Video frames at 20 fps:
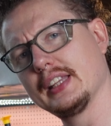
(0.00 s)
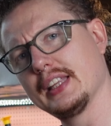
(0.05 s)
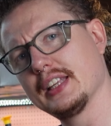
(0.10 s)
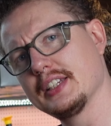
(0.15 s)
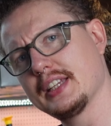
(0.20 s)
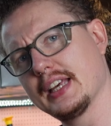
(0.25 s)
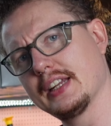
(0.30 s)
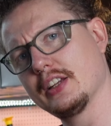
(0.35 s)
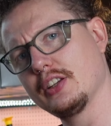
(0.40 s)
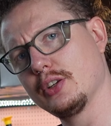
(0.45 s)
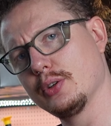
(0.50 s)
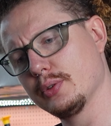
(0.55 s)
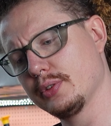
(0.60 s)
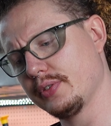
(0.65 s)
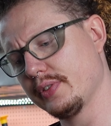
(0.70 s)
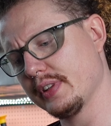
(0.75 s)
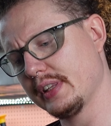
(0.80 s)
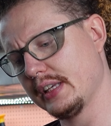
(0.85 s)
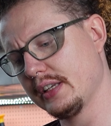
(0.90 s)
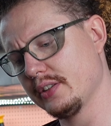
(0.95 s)
the intended use
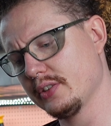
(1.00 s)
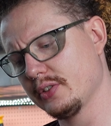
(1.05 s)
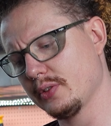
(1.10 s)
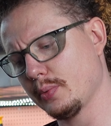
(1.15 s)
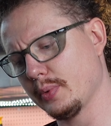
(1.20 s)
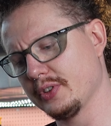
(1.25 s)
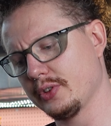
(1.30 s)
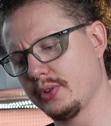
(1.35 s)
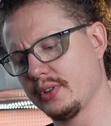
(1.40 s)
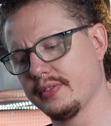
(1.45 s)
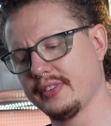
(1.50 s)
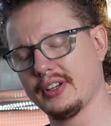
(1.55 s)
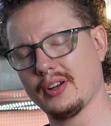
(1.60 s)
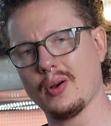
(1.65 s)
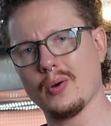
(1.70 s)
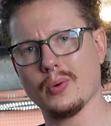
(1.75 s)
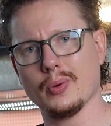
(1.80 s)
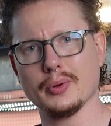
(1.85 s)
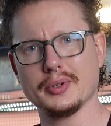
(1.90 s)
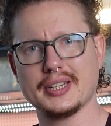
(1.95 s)
for these was sort of an
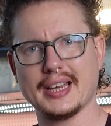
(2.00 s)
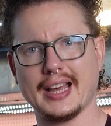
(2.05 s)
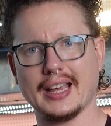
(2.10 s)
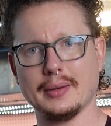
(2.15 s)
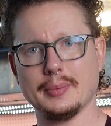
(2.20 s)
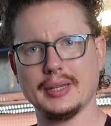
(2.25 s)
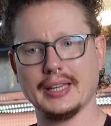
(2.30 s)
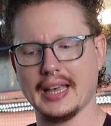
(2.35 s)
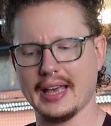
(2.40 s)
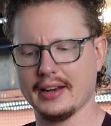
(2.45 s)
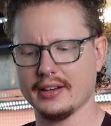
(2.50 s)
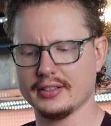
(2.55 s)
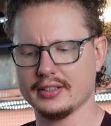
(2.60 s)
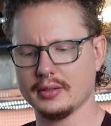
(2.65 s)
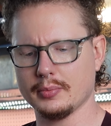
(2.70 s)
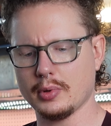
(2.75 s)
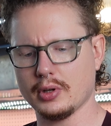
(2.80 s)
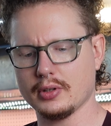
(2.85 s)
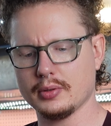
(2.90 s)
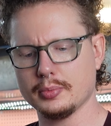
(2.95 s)
old-timey
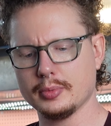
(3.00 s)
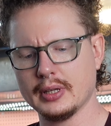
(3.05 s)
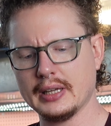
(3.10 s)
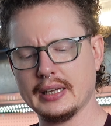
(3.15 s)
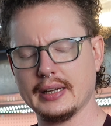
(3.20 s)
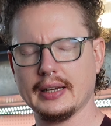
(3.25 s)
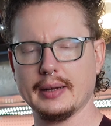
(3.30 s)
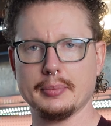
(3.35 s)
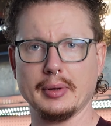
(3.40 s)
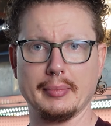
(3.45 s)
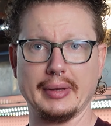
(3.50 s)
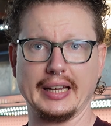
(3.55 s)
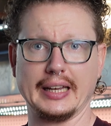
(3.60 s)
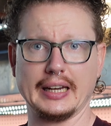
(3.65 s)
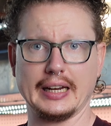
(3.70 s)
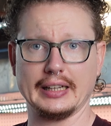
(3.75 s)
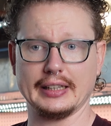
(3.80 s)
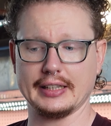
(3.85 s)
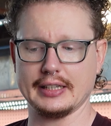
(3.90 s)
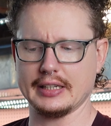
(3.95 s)
Edison bulb, but make it
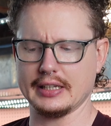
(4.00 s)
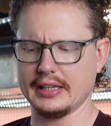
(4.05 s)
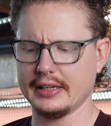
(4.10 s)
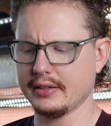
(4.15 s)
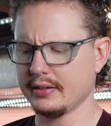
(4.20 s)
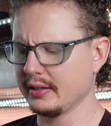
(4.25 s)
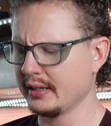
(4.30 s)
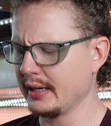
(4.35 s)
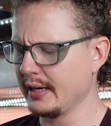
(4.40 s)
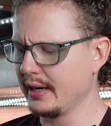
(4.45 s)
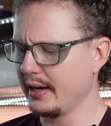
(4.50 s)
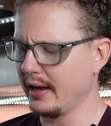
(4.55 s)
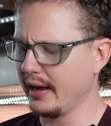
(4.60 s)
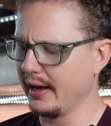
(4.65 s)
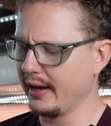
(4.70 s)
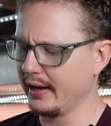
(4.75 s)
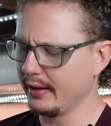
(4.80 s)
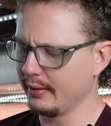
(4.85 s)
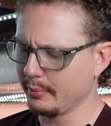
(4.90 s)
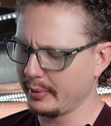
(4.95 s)
LED.
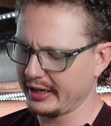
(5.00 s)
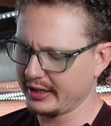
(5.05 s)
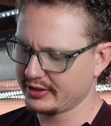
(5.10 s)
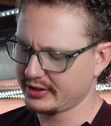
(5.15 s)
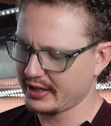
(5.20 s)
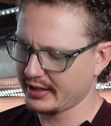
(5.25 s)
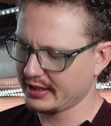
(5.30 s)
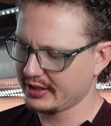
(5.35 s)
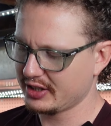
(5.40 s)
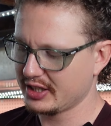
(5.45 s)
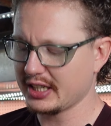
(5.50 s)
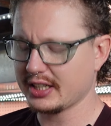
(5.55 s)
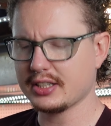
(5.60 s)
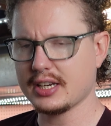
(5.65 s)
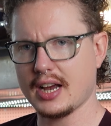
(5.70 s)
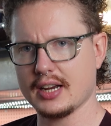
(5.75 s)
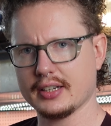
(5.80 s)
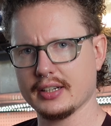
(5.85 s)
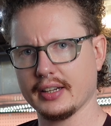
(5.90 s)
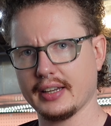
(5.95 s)
But I saw this
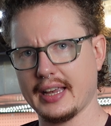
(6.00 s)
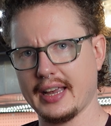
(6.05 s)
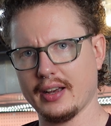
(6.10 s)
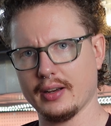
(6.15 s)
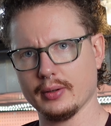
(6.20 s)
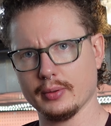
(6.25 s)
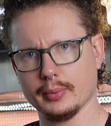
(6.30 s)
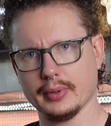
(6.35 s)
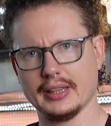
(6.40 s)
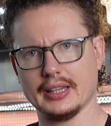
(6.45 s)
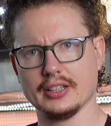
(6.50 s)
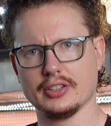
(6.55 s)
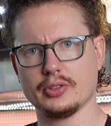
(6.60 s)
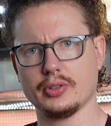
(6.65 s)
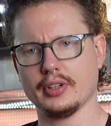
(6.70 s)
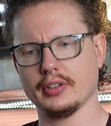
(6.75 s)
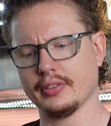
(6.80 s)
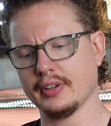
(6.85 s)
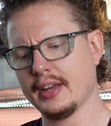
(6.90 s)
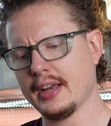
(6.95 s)
TikTok account with this
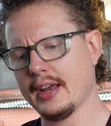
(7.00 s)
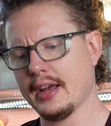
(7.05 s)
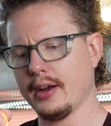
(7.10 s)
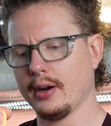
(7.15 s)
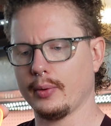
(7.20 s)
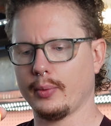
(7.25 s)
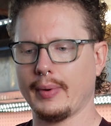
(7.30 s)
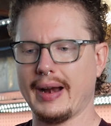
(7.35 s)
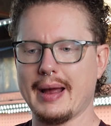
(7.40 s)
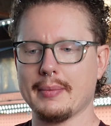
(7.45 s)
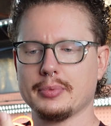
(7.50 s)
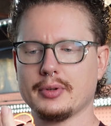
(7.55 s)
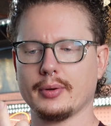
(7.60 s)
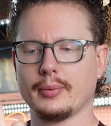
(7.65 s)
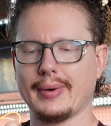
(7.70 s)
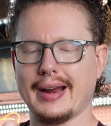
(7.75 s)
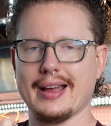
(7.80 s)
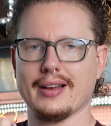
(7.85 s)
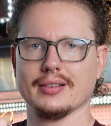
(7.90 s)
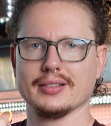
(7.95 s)
sort of wrapped
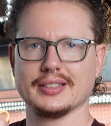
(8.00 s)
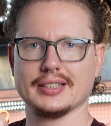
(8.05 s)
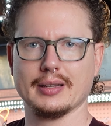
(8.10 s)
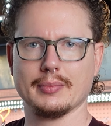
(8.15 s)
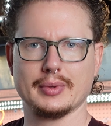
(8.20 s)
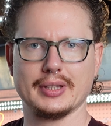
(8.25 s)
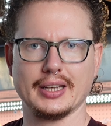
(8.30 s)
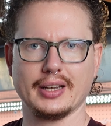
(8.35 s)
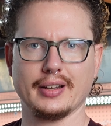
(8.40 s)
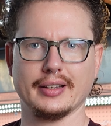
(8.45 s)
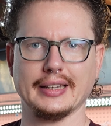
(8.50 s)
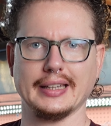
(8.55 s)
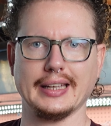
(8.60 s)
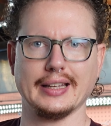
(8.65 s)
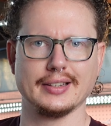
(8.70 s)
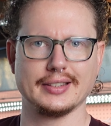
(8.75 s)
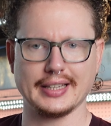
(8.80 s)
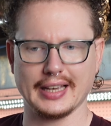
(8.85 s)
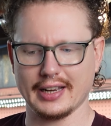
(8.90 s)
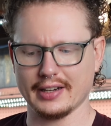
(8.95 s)
around something on the
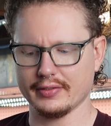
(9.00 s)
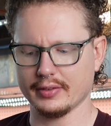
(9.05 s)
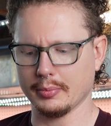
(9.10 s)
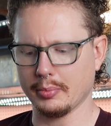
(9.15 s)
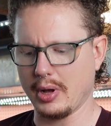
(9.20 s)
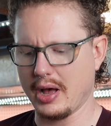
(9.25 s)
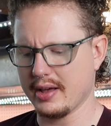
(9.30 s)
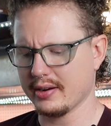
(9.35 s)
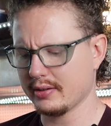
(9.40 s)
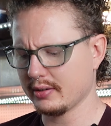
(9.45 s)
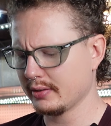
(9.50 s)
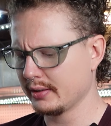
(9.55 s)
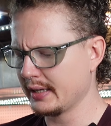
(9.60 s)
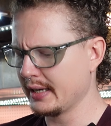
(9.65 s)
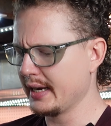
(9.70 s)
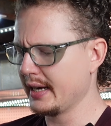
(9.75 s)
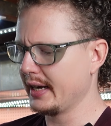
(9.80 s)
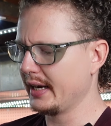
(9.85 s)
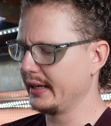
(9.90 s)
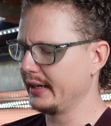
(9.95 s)
inside of a bottle,
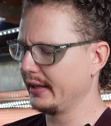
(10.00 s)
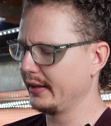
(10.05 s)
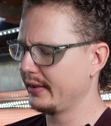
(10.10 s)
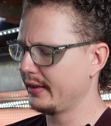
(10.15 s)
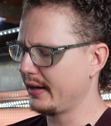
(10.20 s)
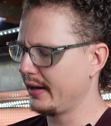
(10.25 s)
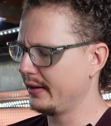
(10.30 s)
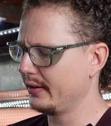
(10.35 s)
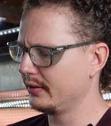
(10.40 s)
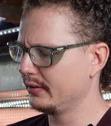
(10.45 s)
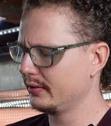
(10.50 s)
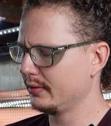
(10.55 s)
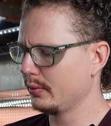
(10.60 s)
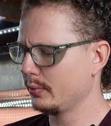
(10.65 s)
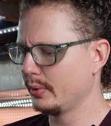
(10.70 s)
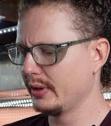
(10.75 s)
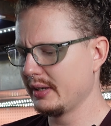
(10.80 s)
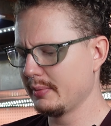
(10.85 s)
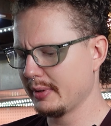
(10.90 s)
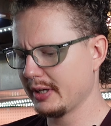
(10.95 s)
and I thought,
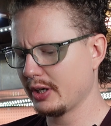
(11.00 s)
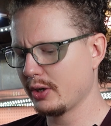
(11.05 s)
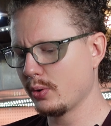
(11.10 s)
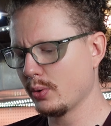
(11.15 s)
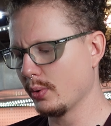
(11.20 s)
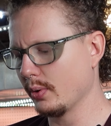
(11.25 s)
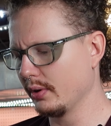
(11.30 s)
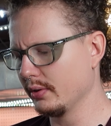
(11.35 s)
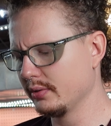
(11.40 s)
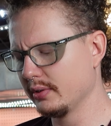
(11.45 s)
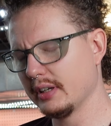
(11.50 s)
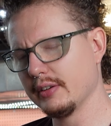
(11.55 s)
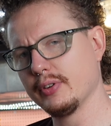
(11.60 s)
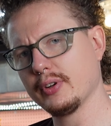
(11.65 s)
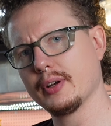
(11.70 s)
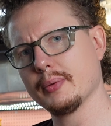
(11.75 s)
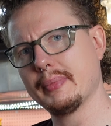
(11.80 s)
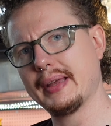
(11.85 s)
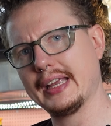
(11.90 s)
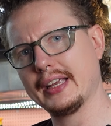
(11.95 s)
wouldn't it be cool if you
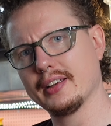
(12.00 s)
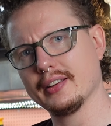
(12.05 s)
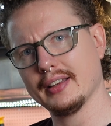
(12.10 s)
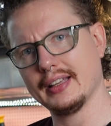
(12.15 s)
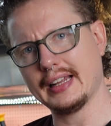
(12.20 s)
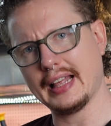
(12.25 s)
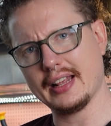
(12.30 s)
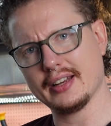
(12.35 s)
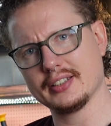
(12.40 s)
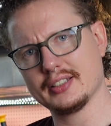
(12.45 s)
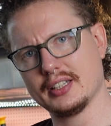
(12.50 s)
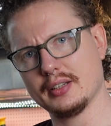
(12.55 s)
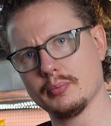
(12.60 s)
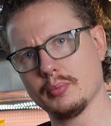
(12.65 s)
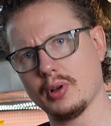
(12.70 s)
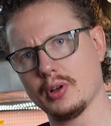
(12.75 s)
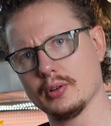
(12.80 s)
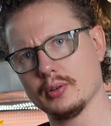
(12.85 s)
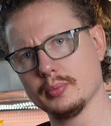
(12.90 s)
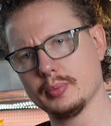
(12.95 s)
could make an Edison
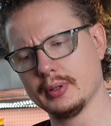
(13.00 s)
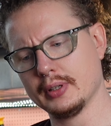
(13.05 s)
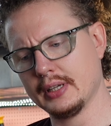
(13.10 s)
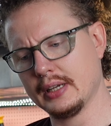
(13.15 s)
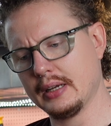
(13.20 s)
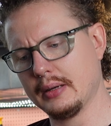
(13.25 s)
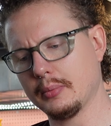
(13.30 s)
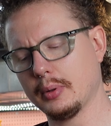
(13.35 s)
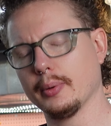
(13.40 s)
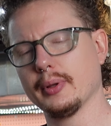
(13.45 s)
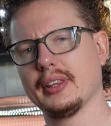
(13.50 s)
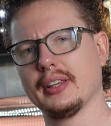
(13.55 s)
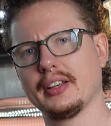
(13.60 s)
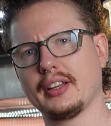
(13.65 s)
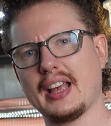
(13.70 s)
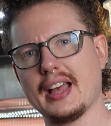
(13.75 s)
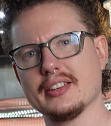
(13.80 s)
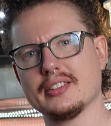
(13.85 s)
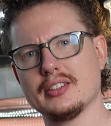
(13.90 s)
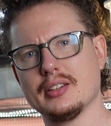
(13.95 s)
bulb, but with a
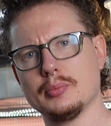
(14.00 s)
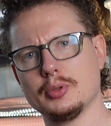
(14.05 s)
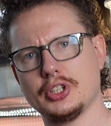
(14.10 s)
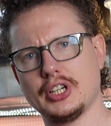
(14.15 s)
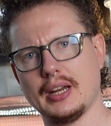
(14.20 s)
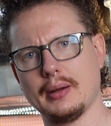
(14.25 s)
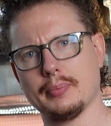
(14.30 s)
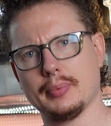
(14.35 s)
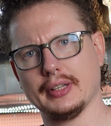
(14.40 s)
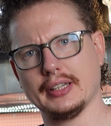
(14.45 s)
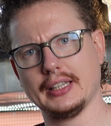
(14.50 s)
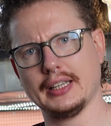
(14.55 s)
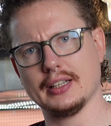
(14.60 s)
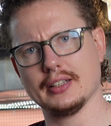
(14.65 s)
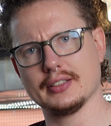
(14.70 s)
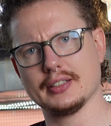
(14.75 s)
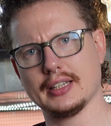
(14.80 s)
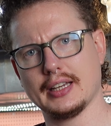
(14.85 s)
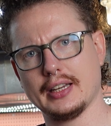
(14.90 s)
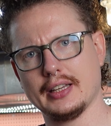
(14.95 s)
custom shape on the
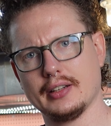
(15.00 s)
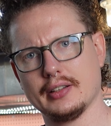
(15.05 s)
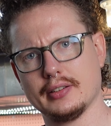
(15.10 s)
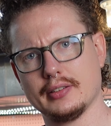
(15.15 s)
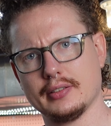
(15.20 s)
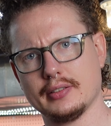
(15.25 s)
inside?